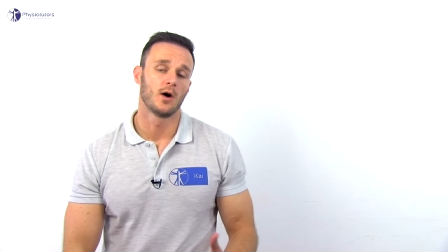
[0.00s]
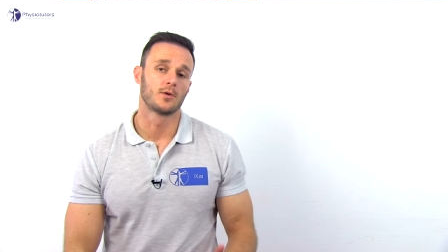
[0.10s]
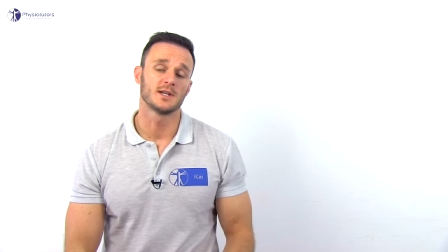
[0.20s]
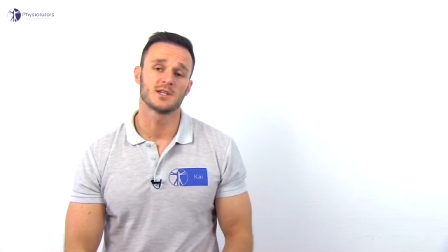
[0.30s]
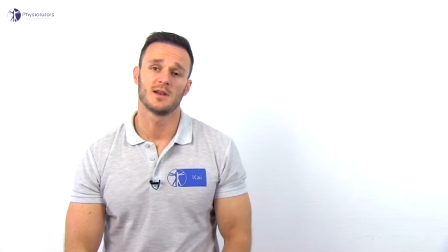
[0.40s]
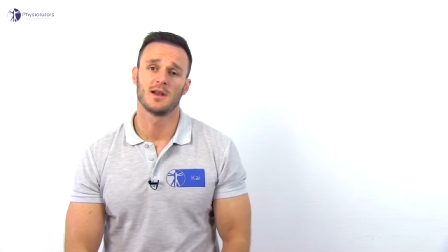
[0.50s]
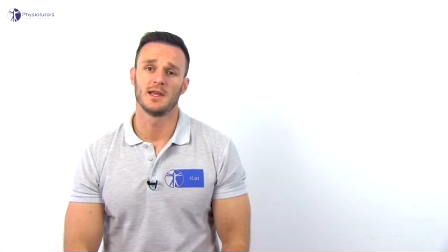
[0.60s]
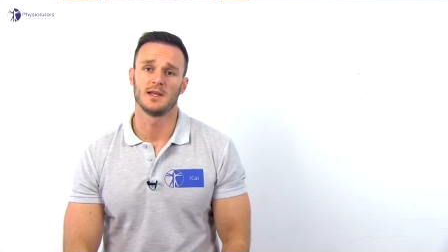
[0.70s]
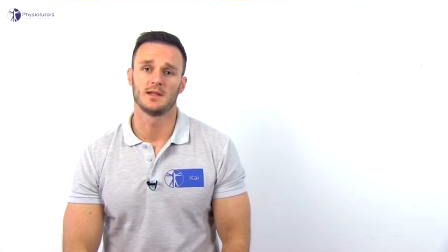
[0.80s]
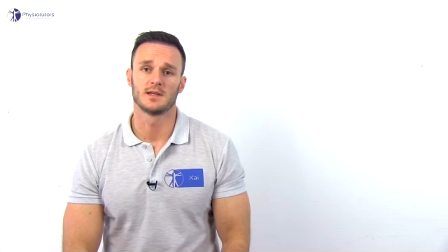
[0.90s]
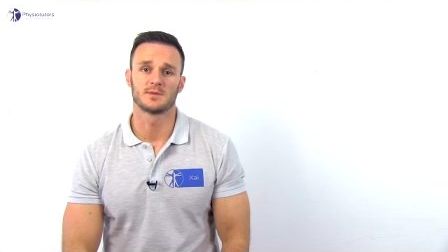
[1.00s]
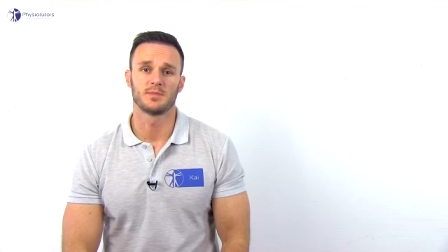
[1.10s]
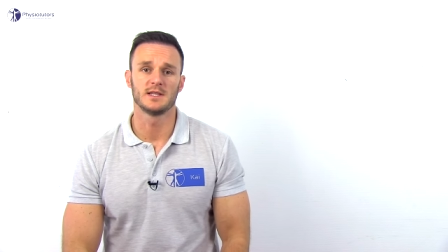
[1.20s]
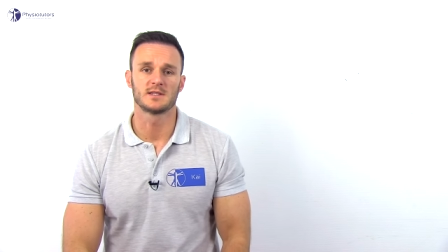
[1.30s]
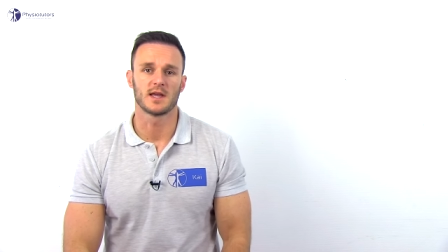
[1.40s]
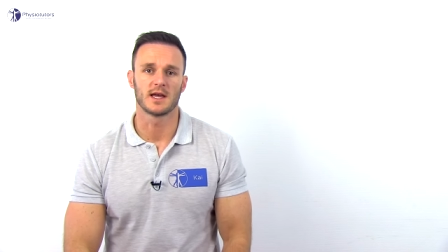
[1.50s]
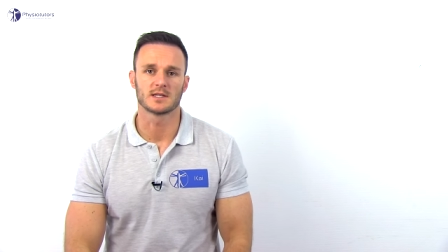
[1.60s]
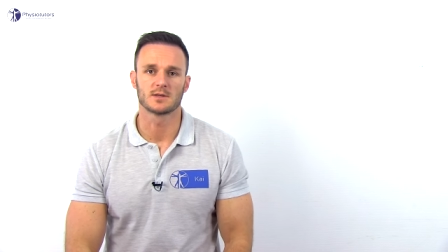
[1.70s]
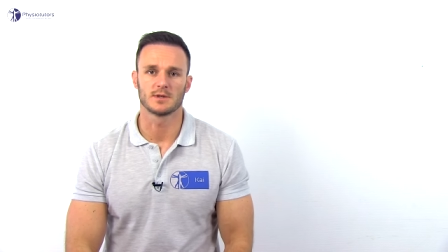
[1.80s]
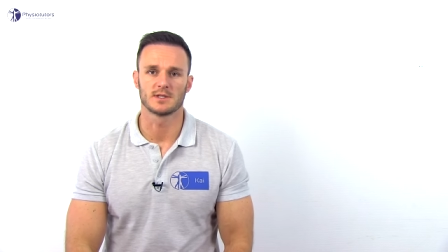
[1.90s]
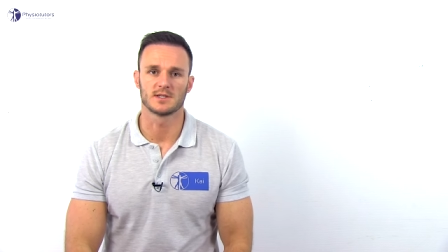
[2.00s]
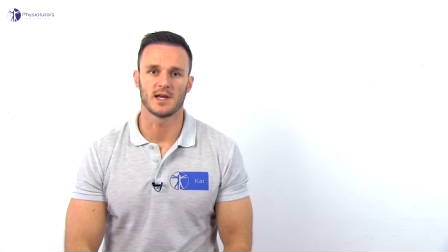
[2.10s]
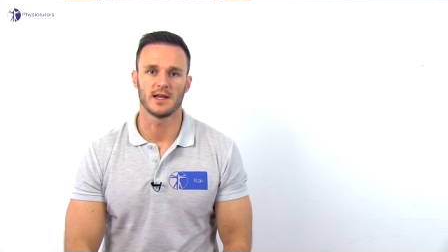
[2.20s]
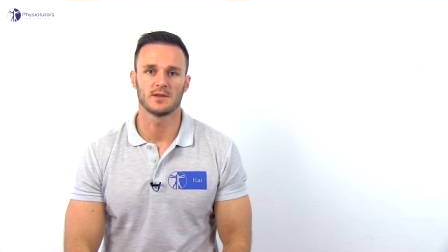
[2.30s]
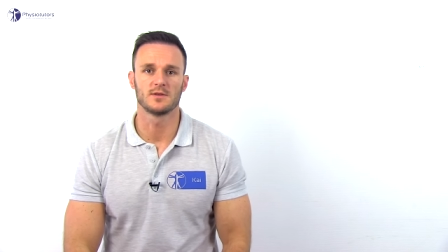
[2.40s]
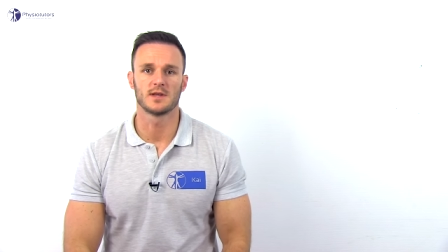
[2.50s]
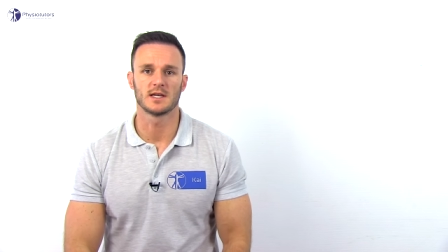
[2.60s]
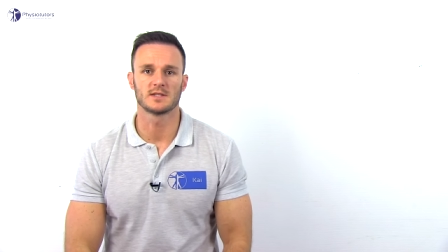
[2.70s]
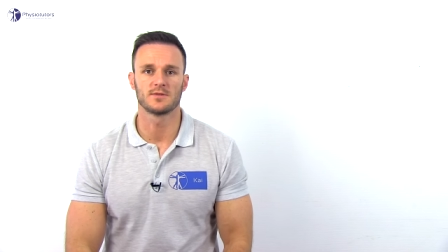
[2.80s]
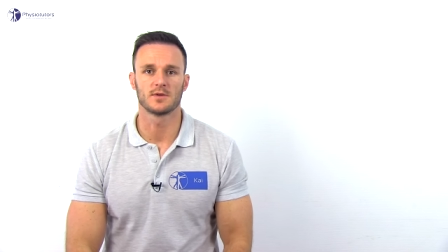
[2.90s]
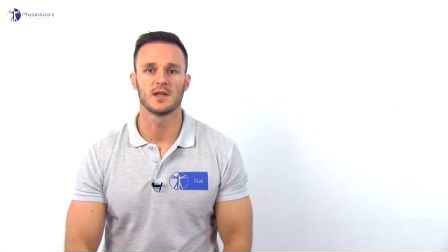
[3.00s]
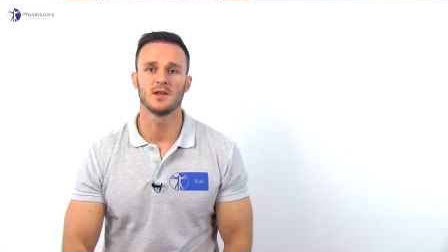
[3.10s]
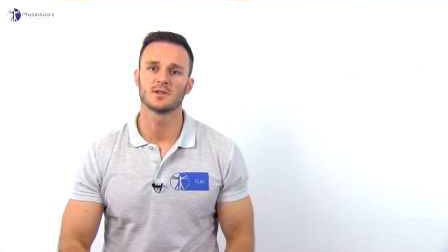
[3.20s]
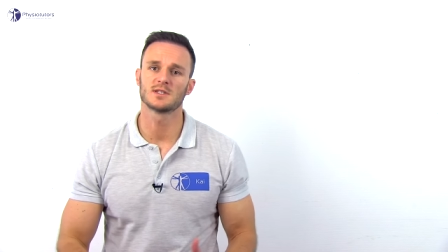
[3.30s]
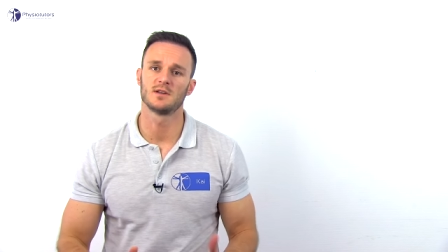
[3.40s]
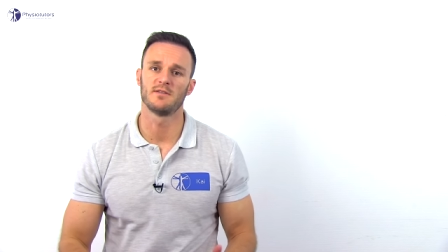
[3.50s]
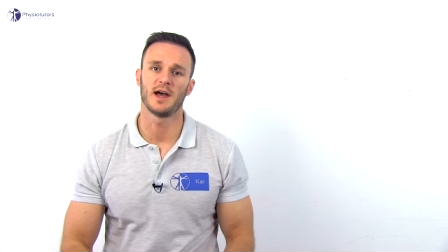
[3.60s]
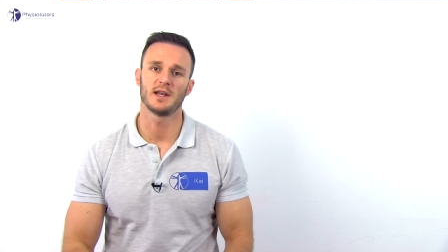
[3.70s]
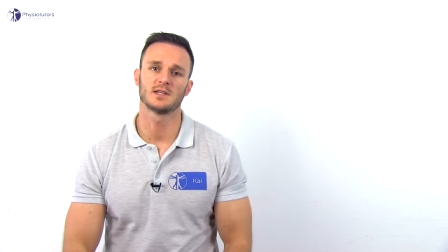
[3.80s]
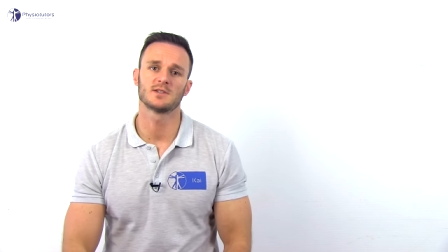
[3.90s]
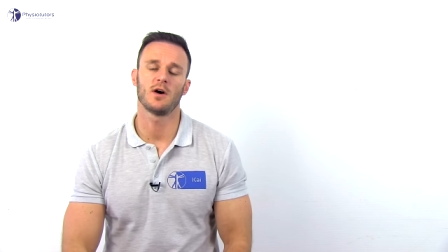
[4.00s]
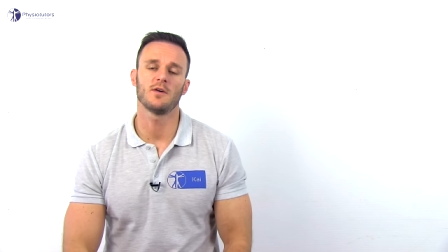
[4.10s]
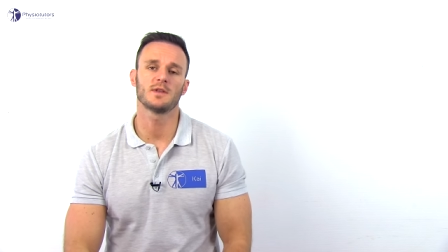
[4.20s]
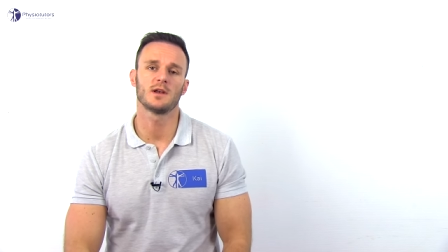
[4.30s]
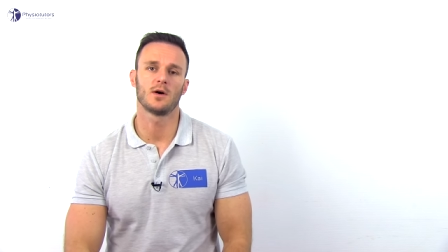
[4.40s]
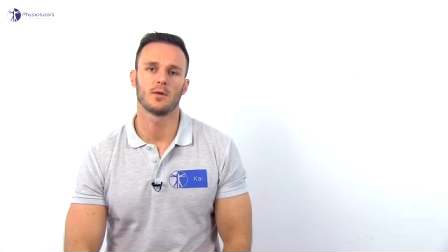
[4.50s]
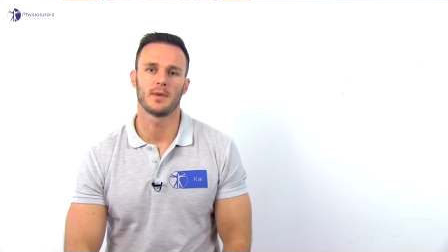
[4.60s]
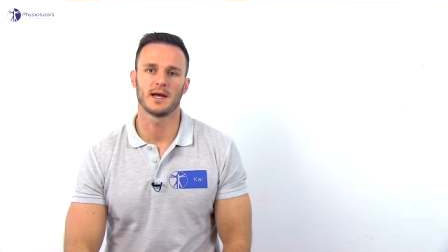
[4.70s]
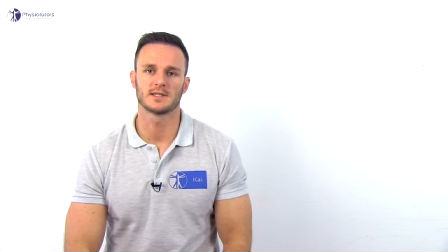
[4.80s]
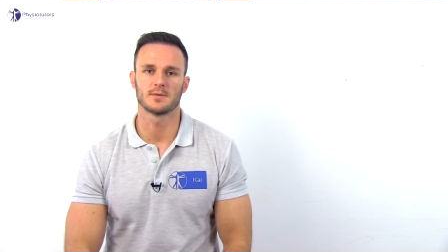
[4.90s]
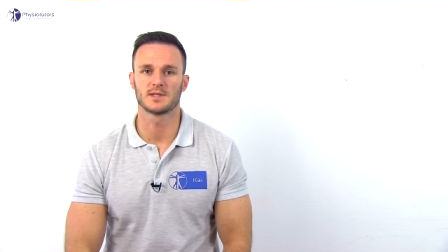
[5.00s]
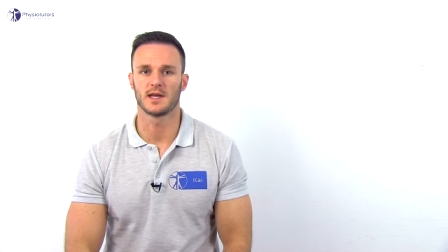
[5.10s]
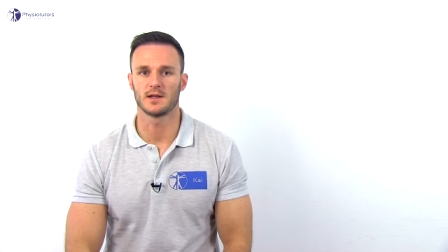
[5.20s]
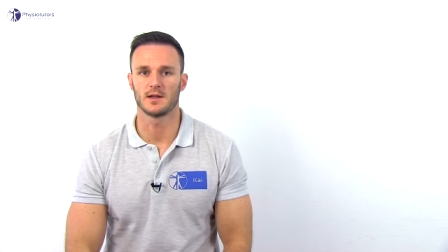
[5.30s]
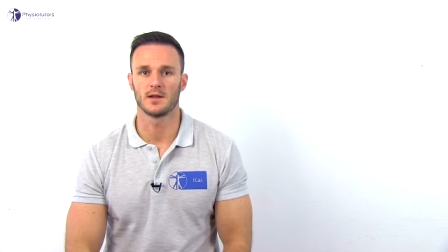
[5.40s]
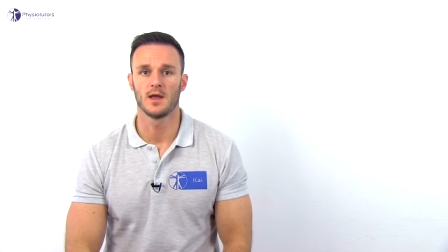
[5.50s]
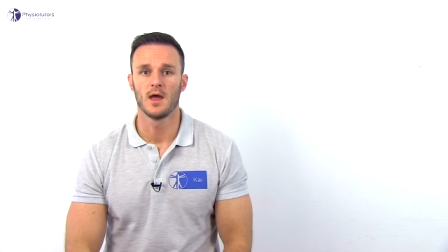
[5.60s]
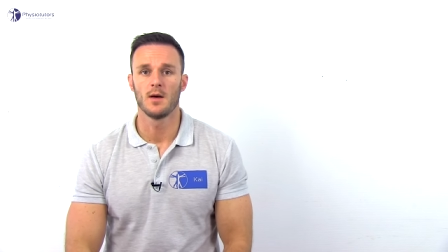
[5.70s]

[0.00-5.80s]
Originally, the speeds test was designed to test for tenosynovitis of the long biceps tendon,